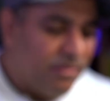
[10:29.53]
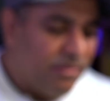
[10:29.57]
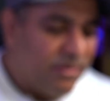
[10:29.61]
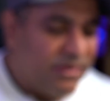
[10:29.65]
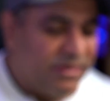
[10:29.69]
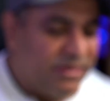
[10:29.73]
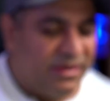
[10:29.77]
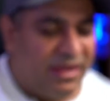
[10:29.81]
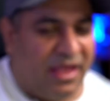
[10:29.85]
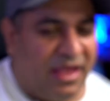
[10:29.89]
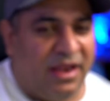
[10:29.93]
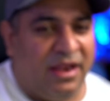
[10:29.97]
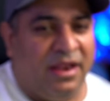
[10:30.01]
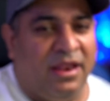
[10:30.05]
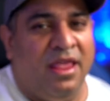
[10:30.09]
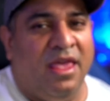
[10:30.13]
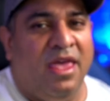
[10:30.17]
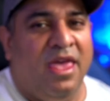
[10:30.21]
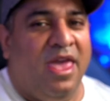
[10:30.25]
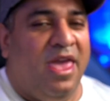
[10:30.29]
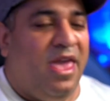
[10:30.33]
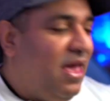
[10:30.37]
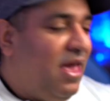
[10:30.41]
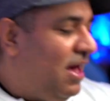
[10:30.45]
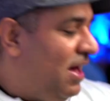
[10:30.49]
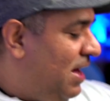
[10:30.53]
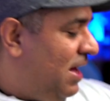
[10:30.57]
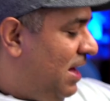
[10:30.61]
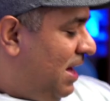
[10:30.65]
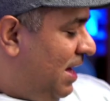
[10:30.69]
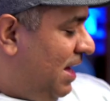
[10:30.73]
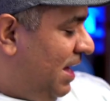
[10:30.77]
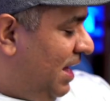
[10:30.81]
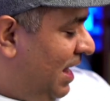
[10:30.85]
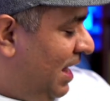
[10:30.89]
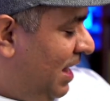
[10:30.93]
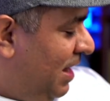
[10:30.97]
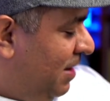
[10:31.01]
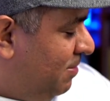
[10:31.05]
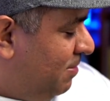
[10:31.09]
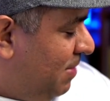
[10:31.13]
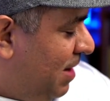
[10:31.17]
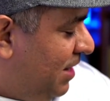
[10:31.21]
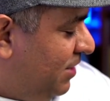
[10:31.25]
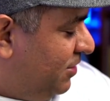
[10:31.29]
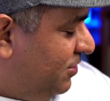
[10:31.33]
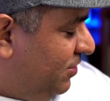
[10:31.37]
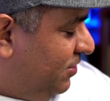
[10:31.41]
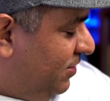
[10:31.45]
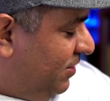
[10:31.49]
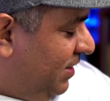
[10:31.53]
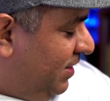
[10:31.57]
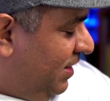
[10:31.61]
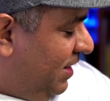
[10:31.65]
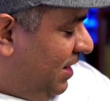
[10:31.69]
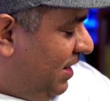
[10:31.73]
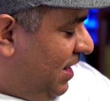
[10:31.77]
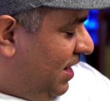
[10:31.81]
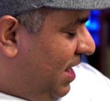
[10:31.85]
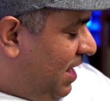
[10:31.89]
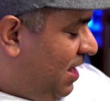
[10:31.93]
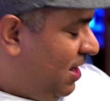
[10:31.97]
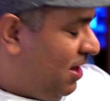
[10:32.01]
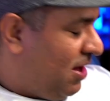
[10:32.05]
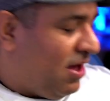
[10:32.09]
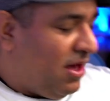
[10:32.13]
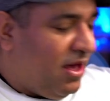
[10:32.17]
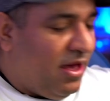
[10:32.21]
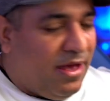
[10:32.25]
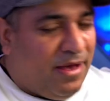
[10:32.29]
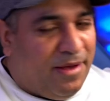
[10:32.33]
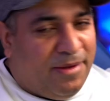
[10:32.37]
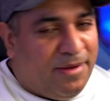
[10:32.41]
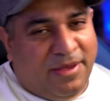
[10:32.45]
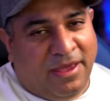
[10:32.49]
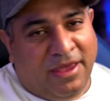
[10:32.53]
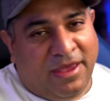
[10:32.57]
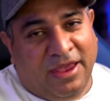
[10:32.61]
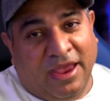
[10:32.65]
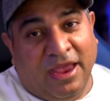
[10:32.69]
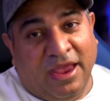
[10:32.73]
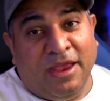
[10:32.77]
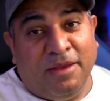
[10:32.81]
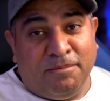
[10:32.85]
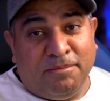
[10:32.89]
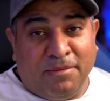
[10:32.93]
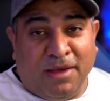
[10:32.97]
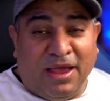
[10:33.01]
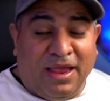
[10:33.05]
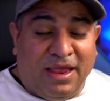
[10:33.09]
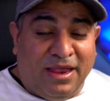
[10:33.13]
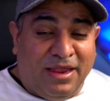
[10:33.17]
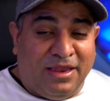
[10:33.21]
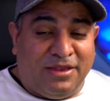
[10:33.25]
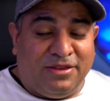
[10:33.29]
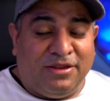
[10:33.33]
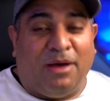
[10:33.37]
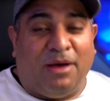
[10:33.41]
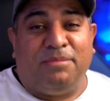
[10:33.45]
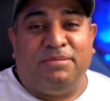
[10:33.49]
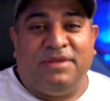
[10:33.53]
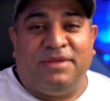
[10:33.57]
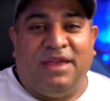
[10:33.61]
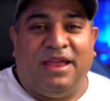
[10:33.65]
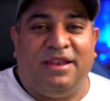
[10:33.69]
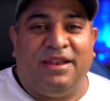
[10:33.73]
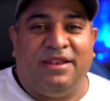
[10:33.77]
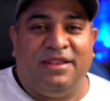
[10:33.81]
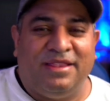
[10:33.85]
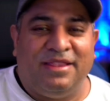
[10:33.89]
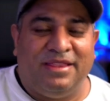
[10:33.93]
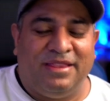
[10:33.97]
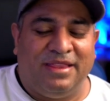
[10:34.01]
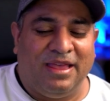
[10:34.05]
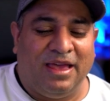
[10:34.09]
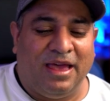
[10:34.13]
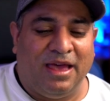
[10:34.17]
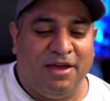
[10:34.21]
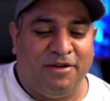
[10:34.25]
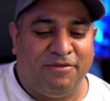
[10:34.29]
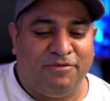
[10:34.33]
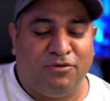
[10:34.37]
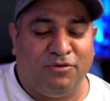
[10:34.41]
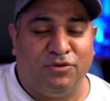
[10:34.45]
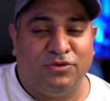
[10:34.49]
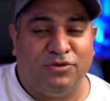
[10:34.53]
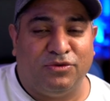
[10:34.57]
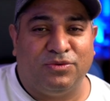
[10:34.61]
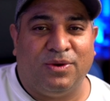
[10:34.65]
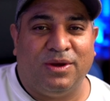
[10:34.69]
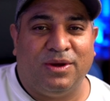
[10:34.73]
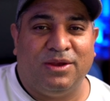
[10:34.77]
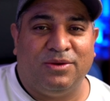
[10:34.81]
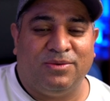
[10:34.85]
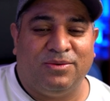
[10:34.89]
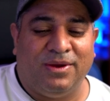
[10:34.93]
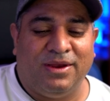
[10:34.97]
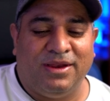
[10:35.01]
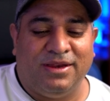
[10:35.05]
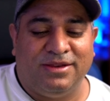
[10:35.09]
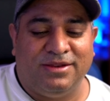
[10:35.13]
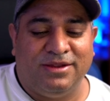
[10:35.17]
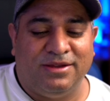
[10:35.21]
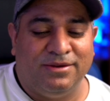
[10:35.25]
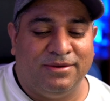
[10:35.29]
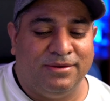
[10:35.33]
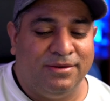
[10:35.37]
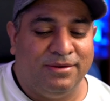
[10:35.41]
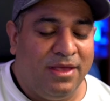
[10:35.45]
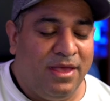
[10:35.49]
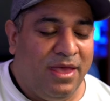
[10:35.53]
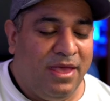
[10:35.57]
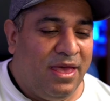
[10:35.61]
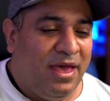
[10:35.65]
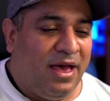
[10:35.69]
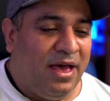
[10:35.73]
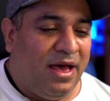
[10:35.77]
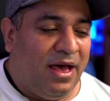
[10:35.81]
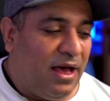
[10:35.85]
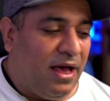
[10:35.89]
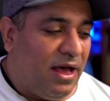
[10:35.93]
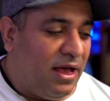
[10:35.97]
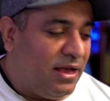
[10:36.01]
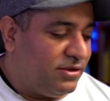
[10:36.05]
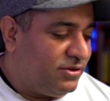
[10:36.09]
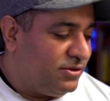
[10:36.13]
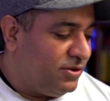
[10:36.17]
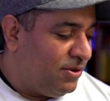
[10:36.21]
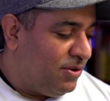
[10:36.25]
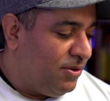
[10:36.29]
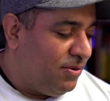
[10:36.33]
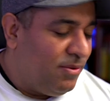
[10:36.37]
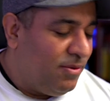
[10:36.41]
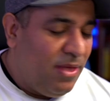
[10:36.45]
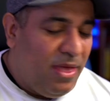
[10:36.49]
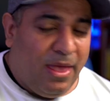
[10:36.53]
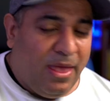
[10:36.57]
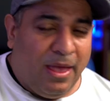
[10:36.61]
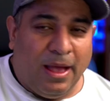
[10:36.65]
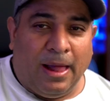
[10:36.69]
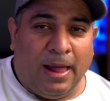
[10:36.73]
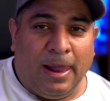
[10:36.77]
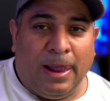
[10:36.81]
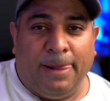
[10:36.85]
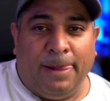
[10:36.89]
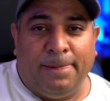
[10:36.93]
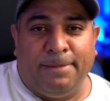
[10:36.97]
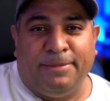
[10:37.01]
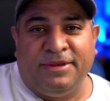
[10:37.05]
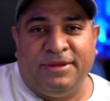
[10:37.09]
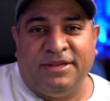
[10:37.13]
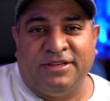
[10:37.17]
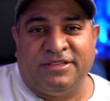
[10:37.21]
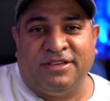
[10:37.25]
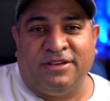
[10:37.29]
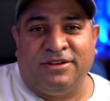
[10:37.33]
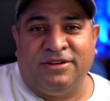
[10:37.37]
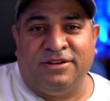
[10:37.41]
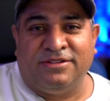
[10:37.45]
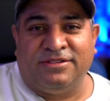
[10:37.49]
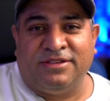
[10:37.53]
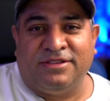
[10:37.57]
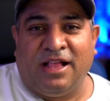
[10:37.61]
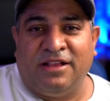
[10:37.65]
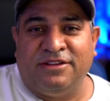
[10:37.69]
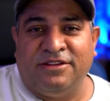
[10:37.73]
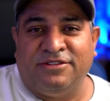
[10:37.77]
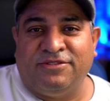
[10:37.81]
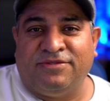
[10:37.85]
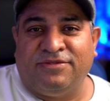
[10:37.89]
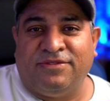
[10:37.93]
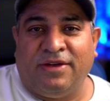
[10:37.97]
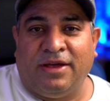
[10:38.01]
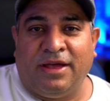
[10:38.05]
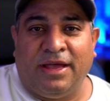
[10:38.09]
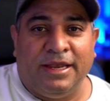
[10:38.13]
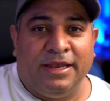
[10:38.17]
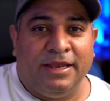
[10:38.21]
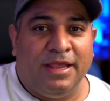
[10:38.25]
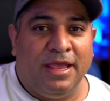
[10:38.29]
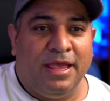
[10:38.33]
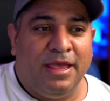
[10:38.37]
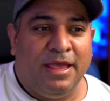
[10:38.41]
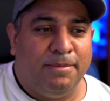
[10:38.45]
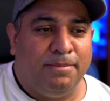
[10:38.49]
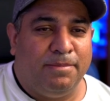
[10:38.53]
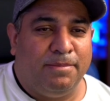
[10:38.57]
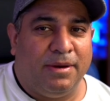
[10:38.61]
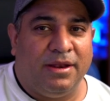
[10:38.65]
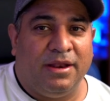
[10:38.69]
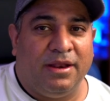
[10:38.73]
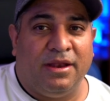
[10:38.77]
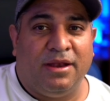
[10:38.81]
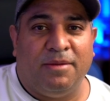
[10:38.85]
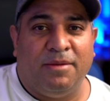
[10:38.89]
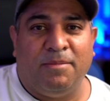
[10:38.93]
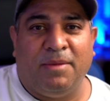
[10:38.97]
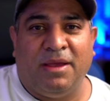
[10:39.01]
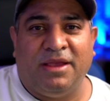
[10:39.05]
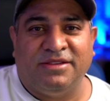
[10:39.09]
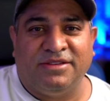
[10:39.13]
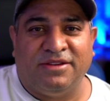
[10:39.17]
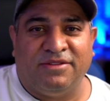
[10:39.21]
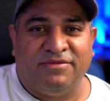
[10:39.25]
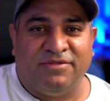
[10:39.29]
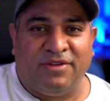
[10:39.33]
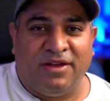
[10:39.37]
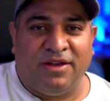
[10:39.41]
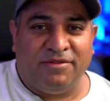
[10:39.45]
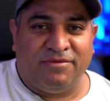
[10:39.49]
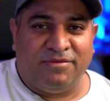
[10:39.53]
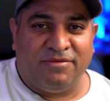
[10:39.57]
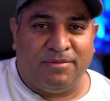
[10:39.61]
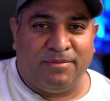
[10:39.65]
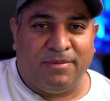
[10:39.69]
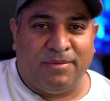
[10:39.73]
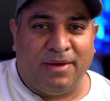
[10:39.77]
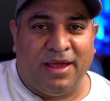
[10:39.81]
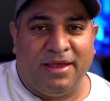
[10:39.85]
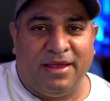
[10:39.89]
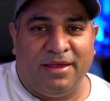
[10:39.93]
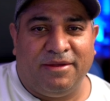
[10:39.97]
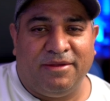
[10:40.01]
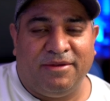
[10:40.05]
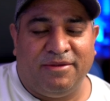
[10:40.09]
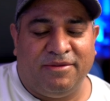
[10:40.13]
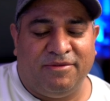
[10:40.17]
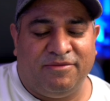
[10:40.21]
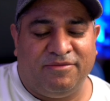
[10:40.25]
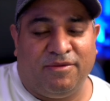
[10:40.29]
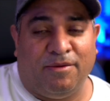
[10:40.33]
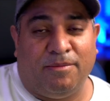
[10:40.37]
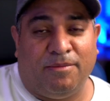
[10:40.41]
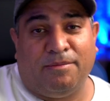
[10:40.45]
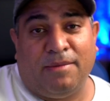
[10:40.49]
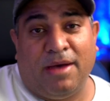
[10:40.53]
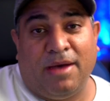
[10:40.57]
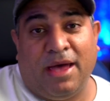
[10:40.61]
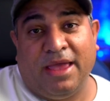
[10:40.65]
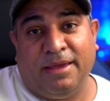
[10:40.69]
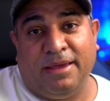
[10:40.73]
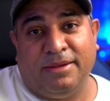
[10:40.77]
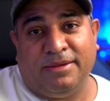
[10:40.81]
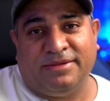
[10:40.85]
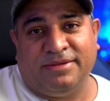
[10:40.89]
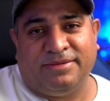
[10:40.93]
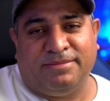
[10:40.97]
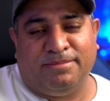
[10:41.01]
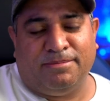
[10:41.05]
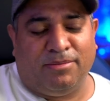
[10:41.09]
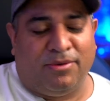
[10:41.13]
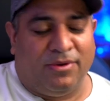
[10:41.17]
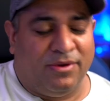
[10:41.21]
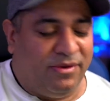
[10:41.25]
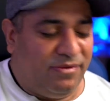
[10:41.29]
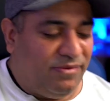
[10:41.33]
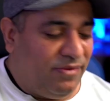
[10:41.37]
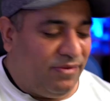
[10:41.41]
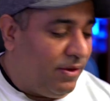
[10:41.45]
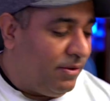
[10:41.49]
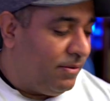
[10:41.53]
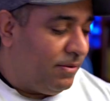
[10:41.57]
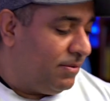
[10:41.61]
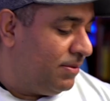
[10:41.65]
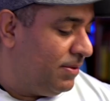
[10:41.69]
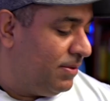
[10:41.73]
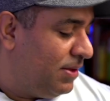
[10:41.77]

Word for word: 10 uh, in my journey, uh, in my top 10 uh, for 2022. Uh, so uh, just a nostalgia find, but an amazing find from my from my point of view.